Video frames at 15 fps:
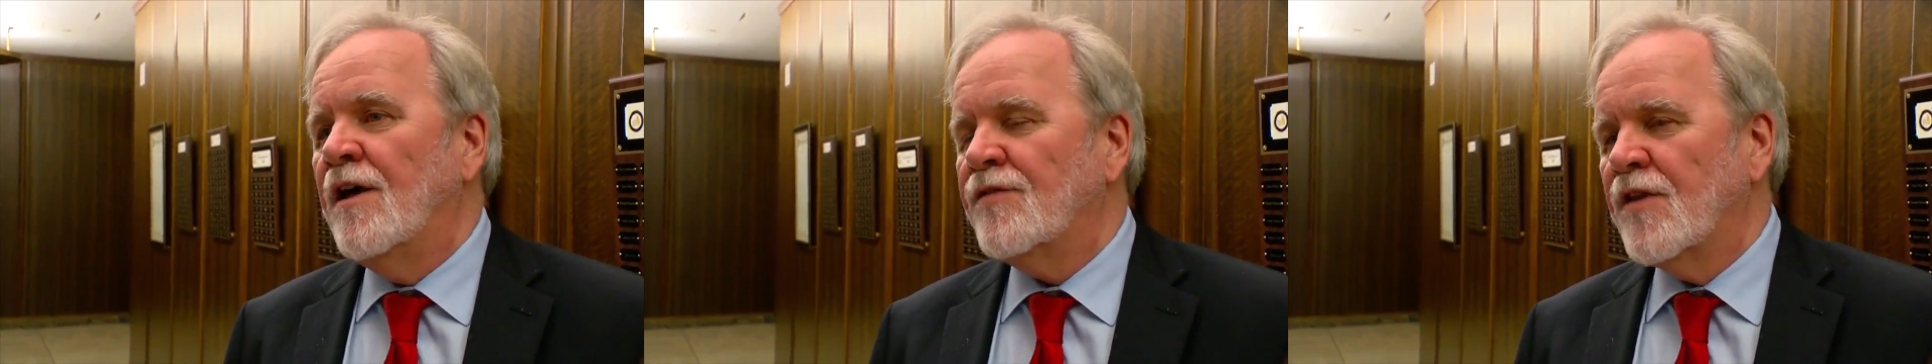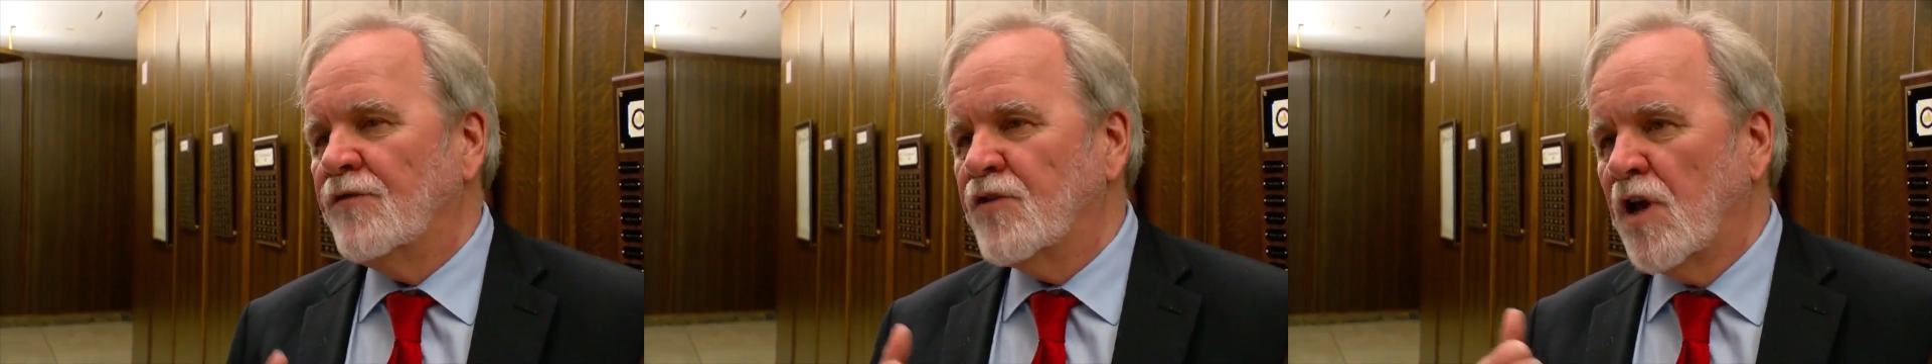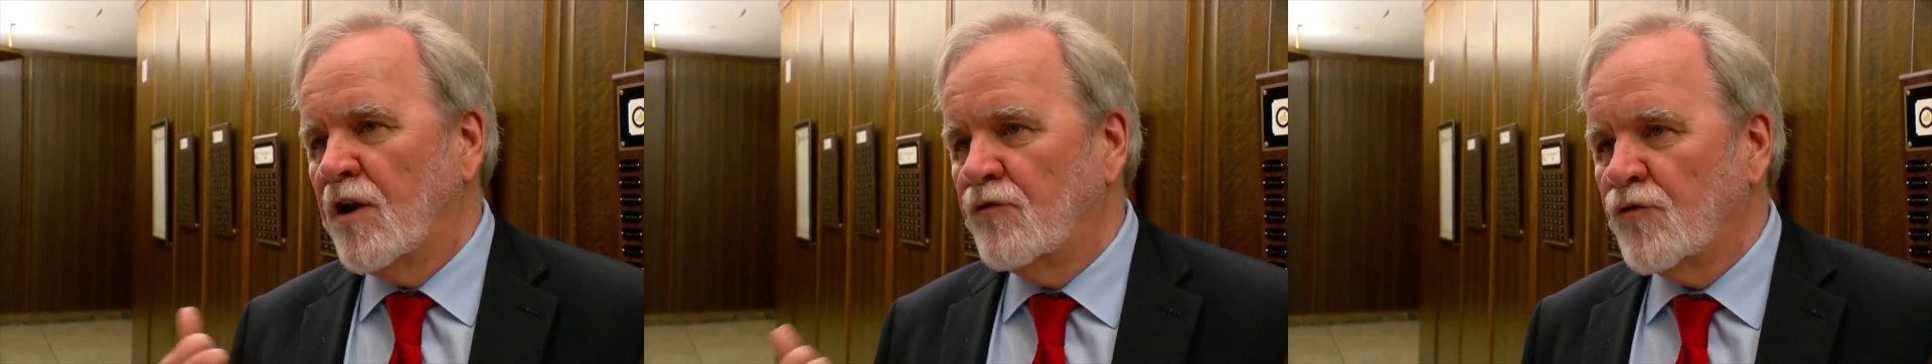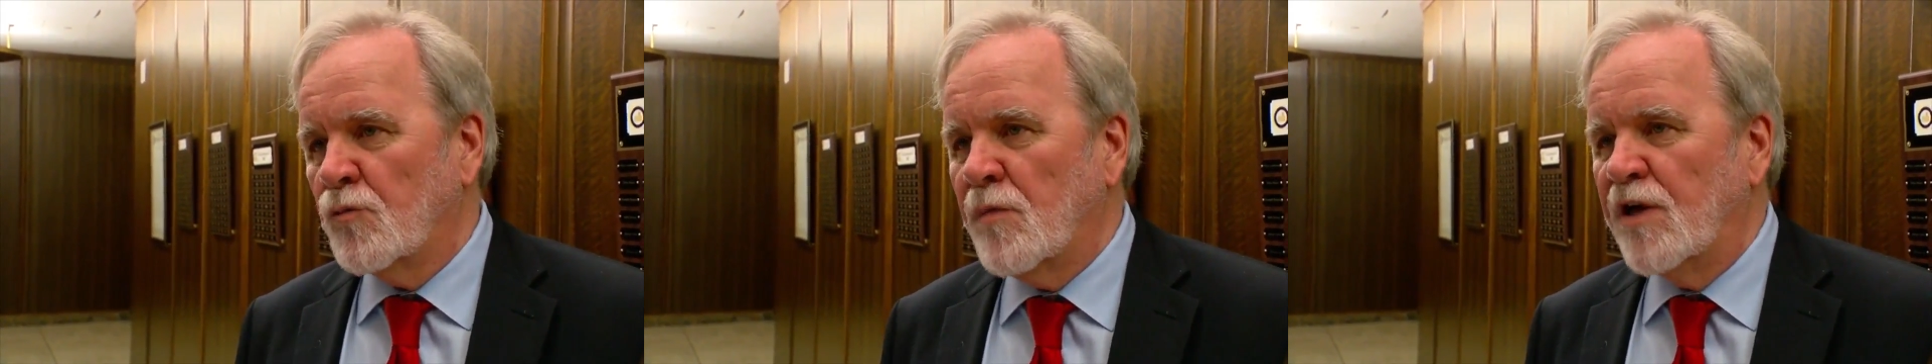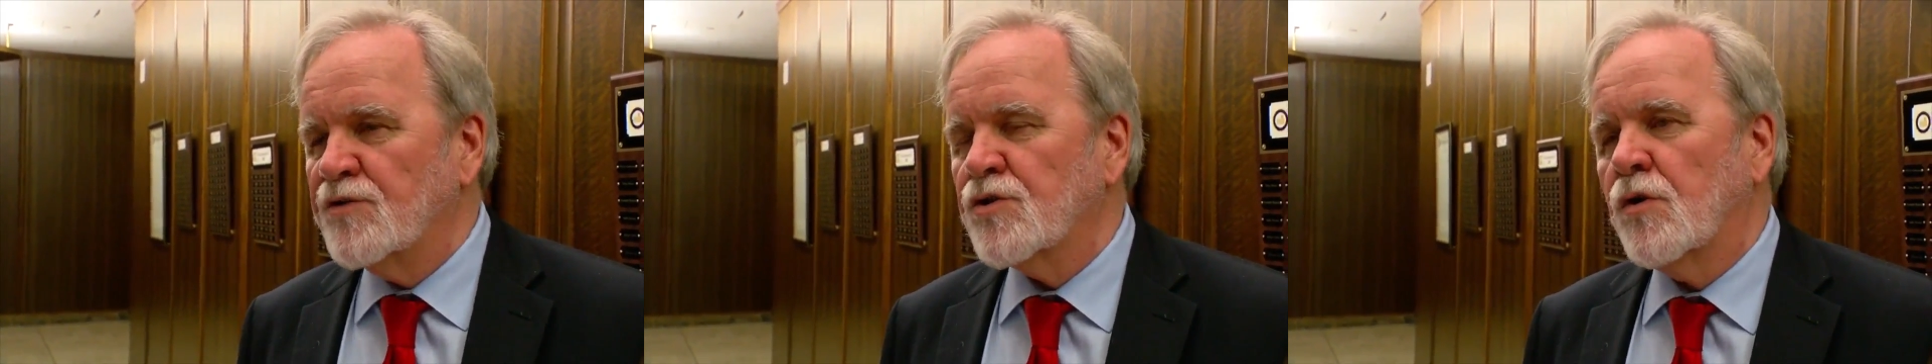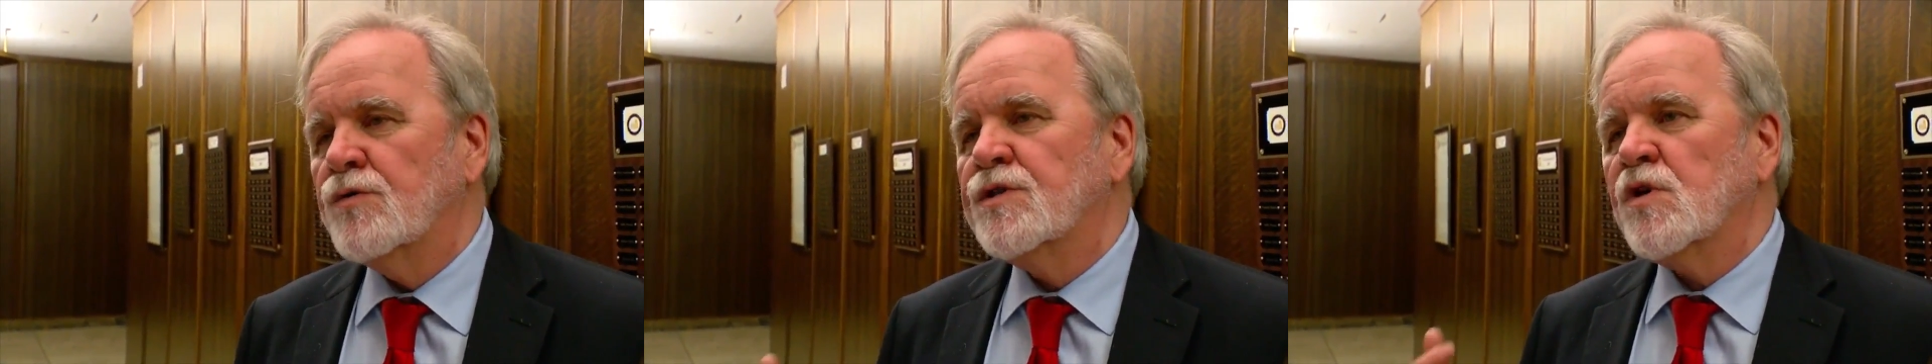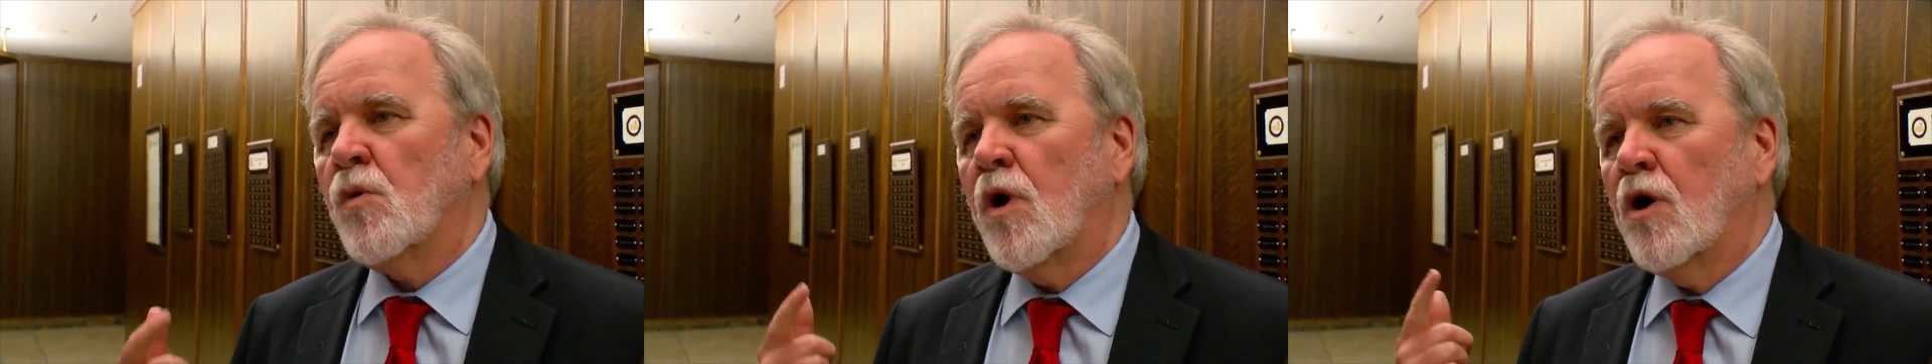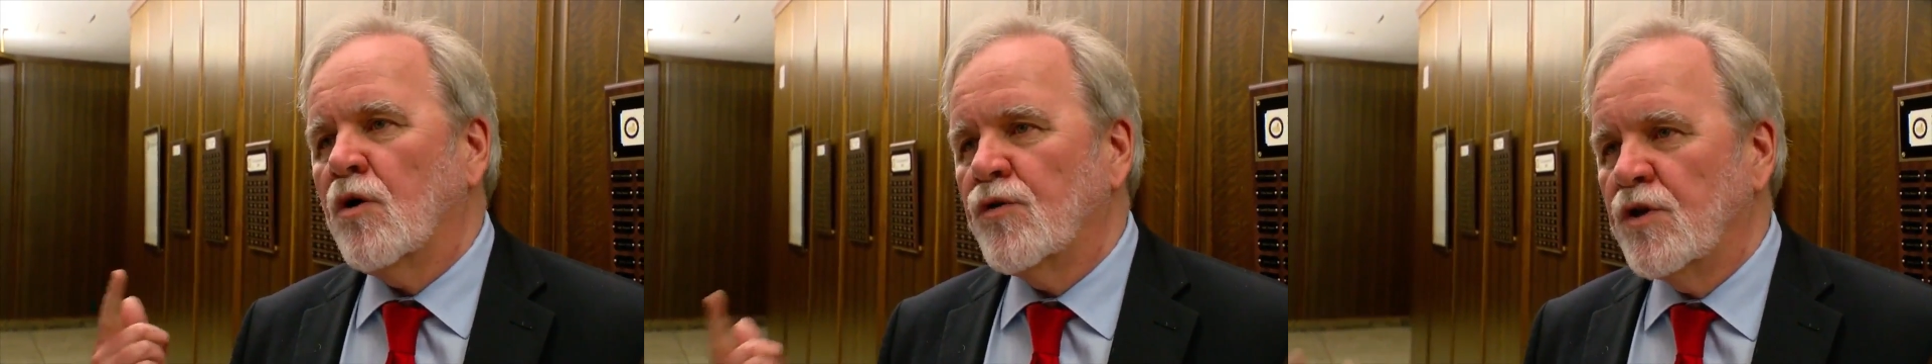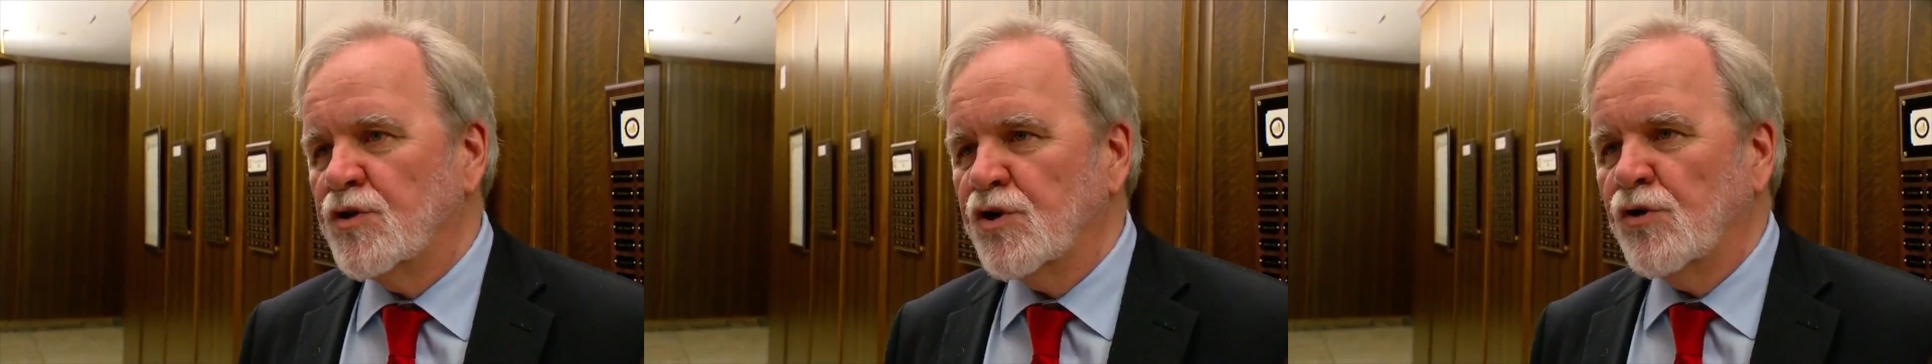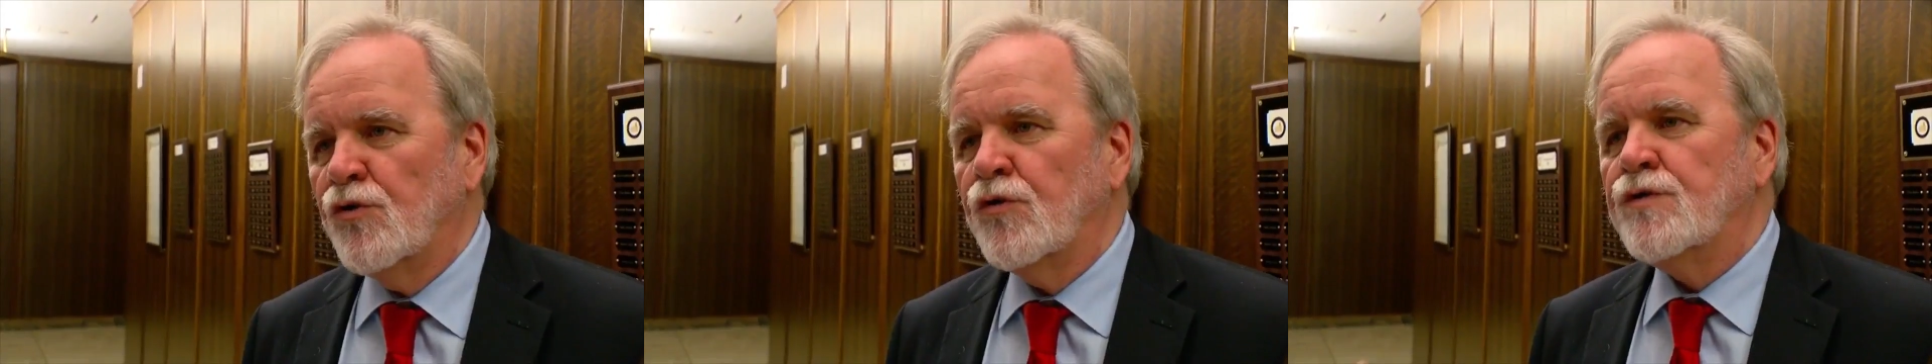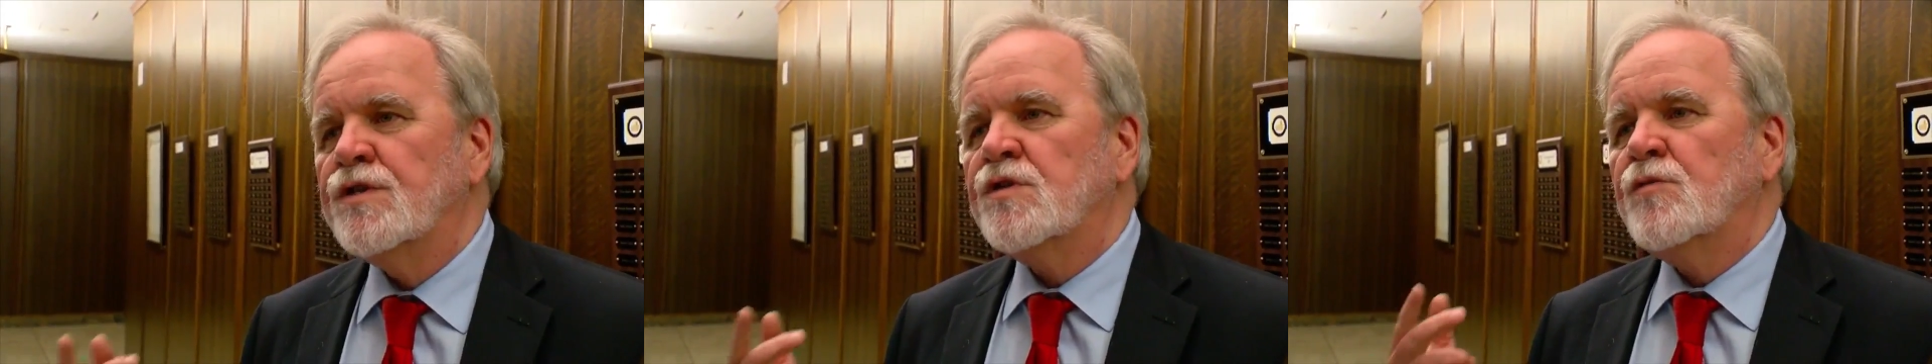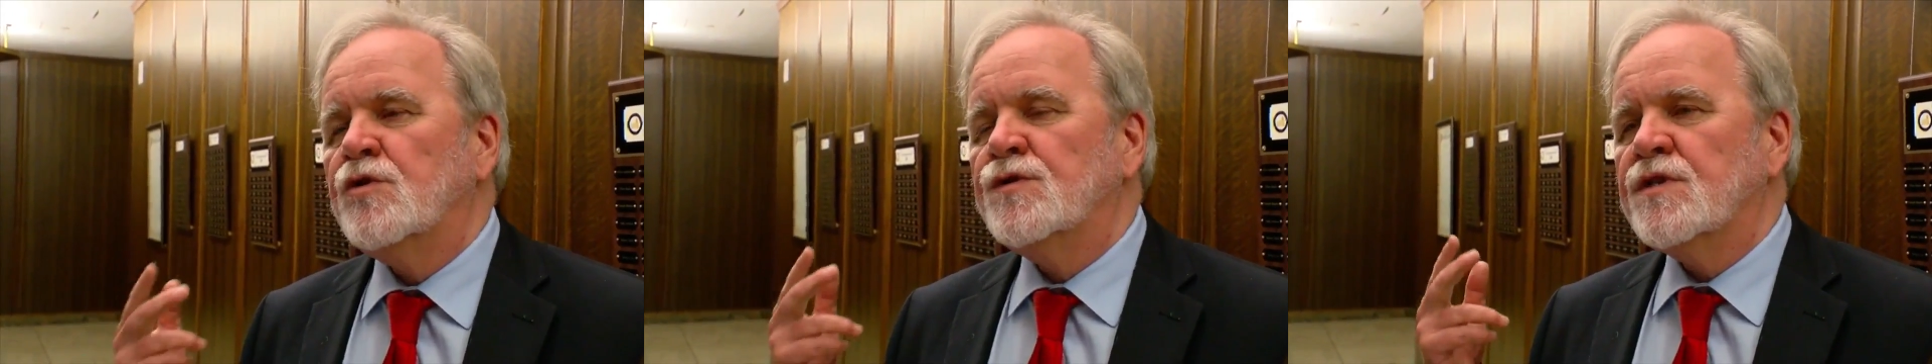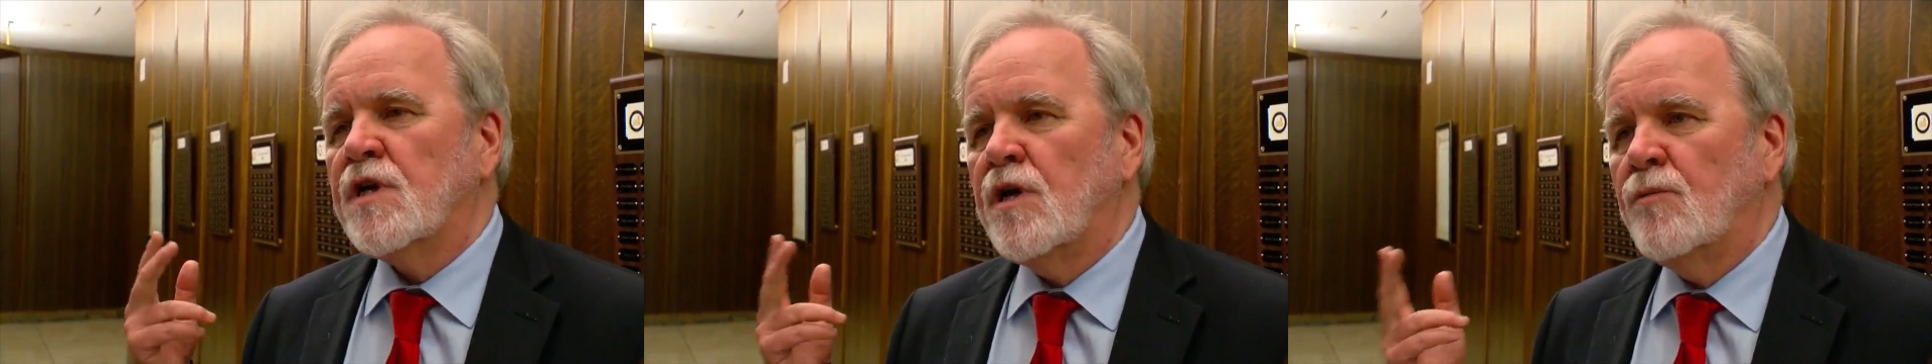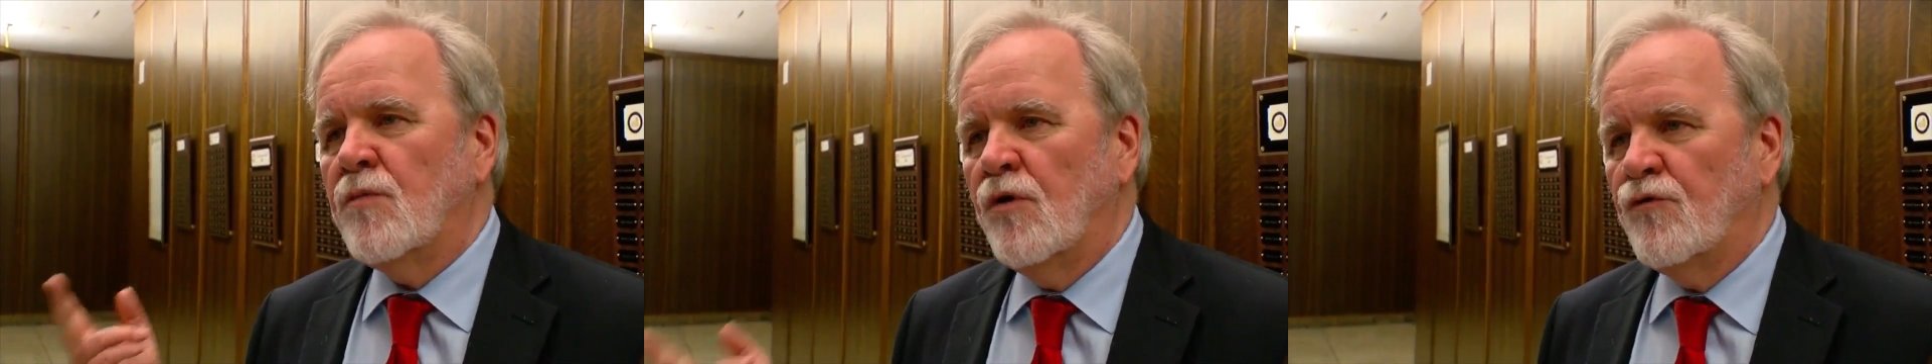They've done it for Metro Square, the Children's Museum,